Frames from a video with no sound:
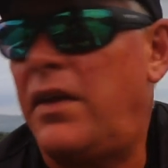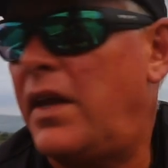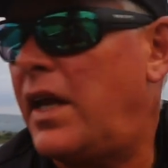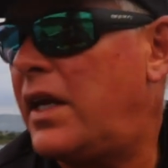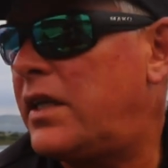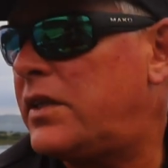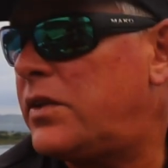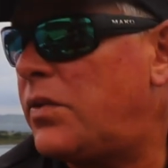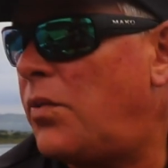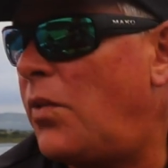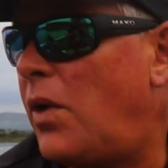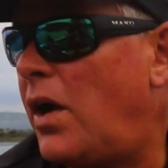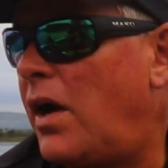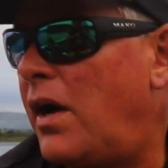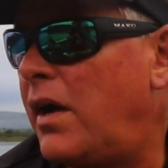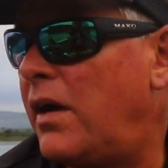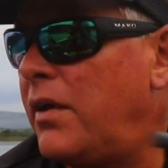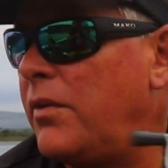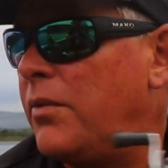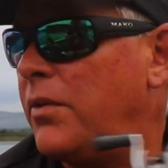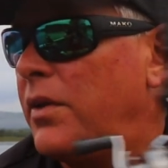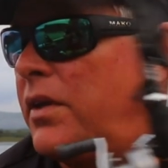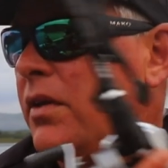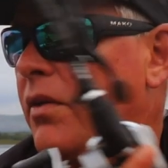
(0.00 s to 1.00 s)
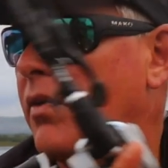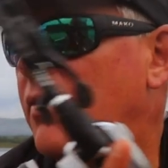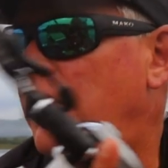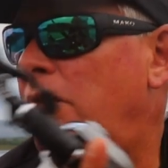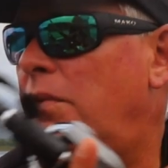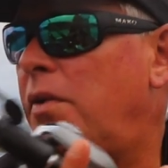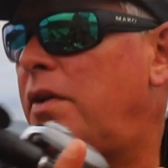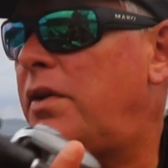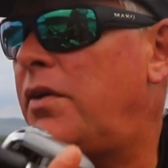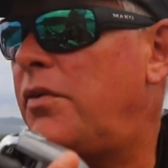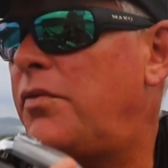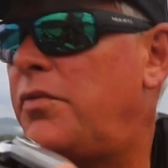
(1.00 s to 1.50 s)
That's why with
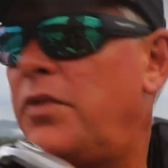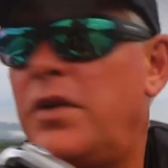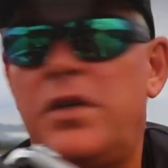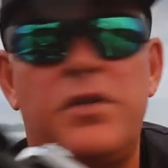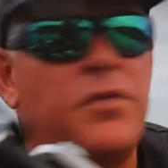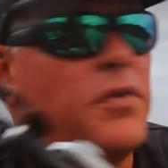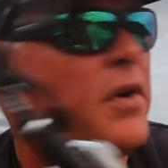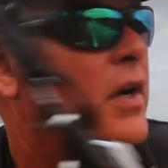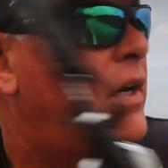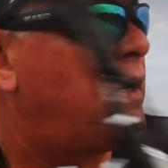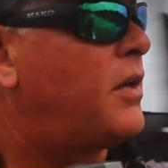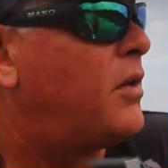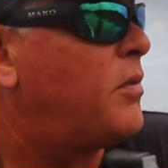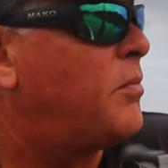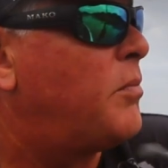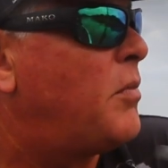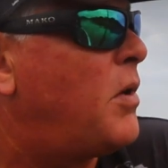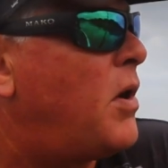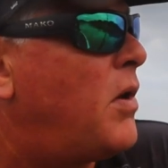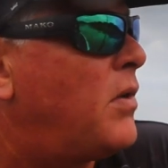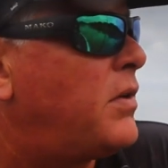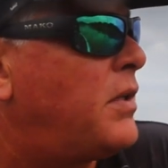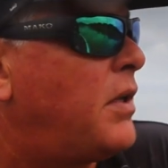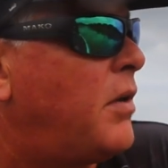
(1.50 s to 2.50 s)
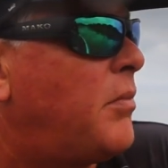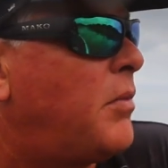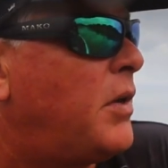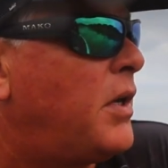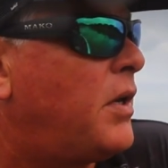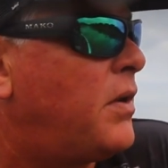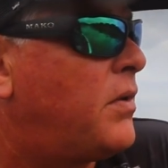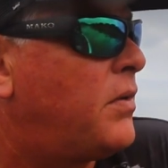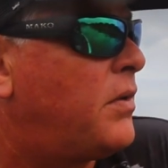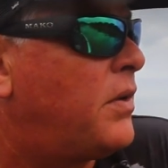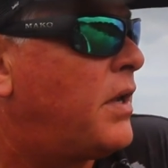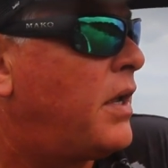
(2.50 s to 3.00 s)
your fish finder you'll mark them
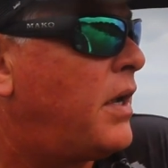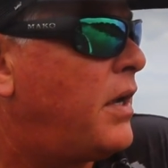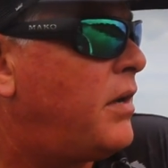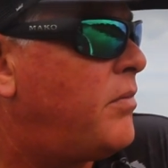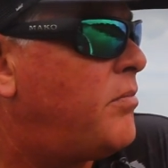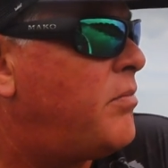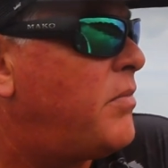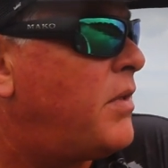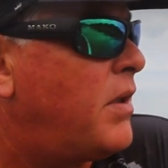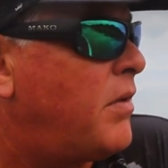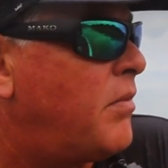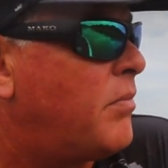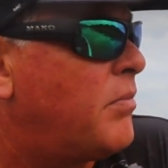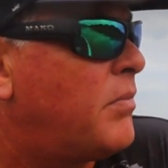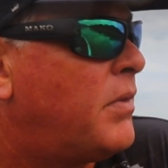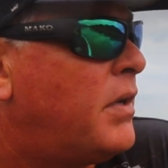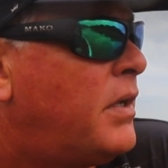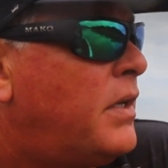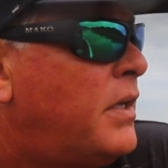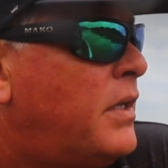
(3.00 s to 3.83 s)
and you'll name them,